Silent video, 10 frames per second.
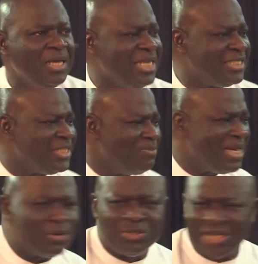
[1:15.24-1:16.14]
there's this
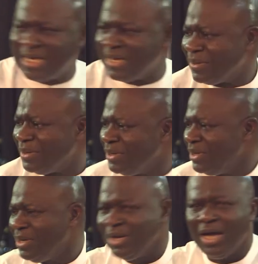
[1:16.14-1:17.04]
medical channel
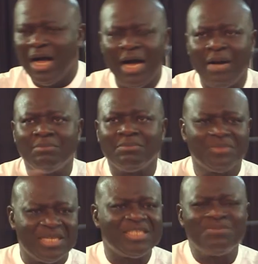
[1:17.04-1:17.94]
um,
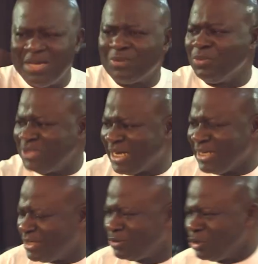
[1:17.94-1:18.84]
there's this medical channel, it's